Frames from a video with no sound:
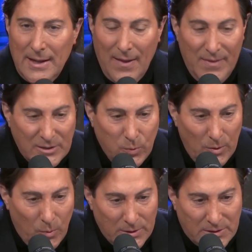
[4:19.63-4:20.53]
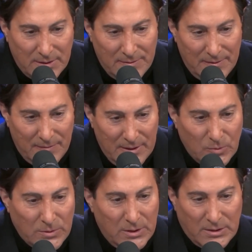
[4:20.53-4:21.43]
And this was
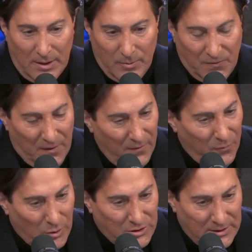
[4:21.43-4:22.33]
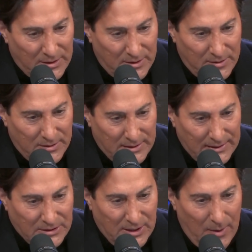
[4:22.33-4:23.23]
very fortunate that the
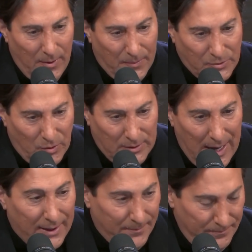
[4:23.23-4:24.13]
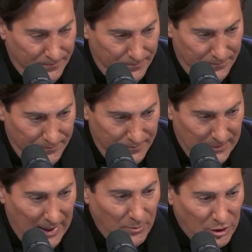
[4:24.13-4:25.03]
Texas Highway Patrol got him.
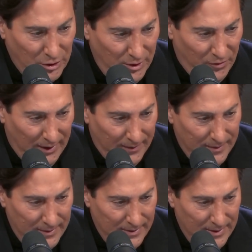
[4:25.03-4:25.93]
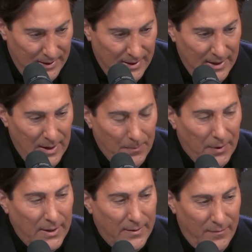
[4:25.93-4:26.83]
That was a good thing.
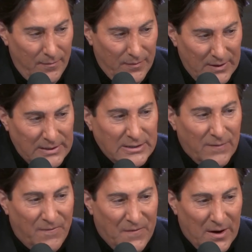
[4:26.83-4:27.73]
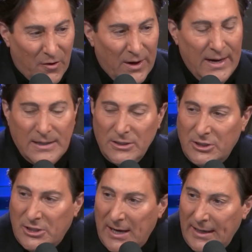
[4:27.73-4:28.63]
But this is a very
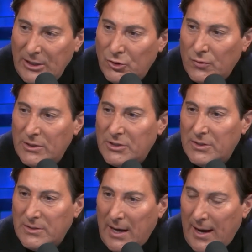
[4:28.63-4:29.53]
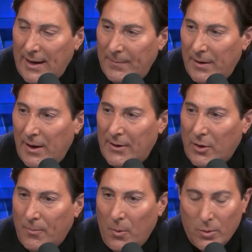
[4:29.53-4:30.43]
dangerous time at
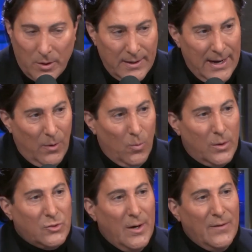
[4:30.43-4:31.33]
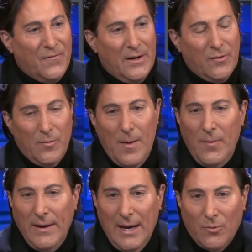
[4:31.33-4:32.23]
our border. Now, we're trying to figure,
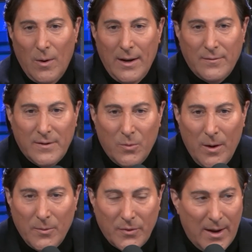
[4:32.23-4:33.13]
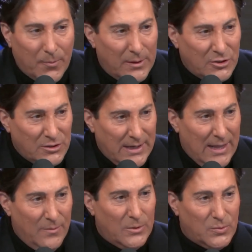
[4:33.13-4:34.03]
remember they did away with Operation
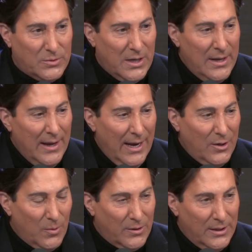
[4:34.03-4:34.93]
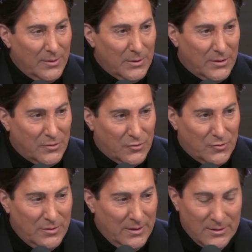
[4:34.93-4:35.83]
Talon, which was how you were dealing with
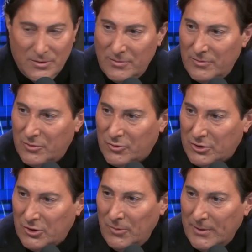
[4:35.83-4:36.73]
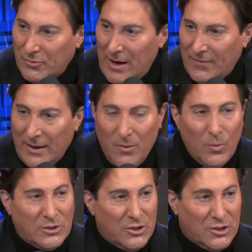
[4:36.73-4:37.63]
the human trafficking,
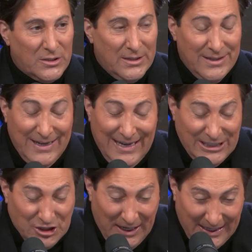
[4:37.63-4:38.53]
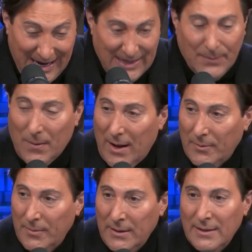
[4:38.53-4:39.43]
which is a gigantic
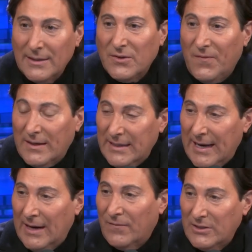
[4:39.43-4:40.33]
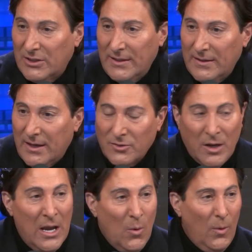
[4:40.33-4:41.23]
problem that's affecting every city in the
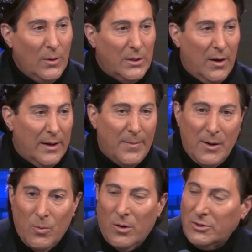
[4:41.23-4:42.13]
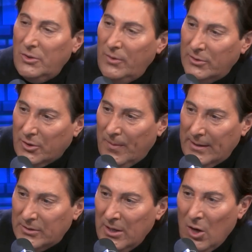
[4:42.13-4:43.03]
country. We were talking about it where our studios are
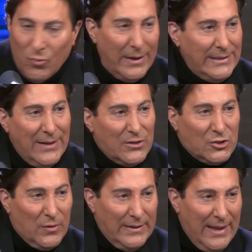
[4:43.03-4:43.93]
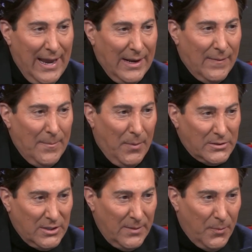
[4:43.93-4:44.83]
based. Right down the street they
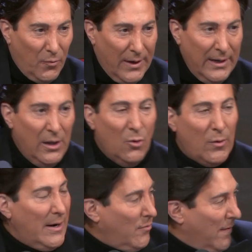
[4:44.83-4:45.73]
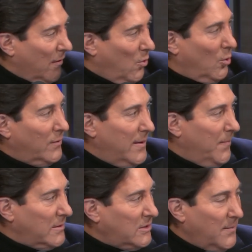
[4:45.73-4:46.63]
busted up a ring. Right around the corner they
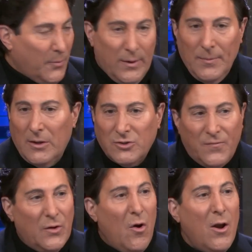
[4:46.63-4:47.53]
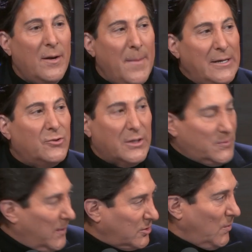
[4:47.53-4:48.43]
busted up a ring. Because if you're on a major
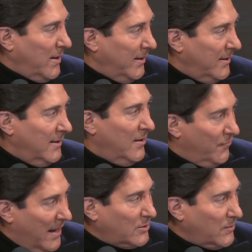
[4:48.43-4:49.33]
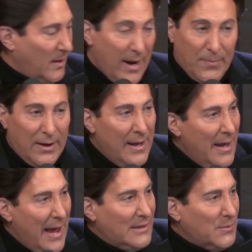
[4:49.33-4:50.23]
expressway, That's what they're happening.
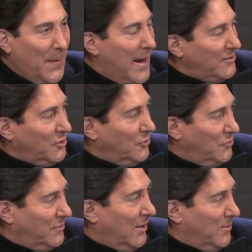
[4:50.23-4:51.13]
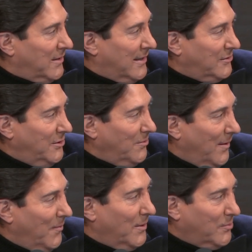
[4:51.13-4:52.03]
As a pastor, you dealt with that too.
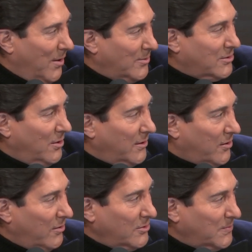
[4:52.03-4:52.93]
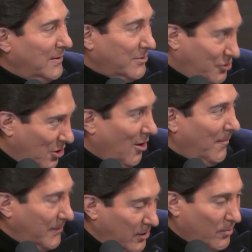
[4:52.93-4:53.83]
I mean, we always call you Colonel Smith because you are,
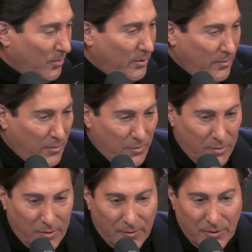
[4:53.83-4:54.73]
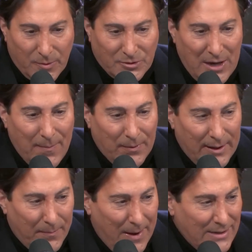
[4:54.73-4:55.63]
but you were a chaplain
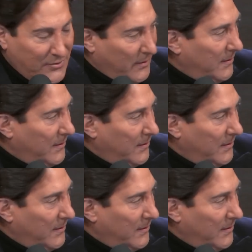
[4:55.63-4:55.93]
and a pastor.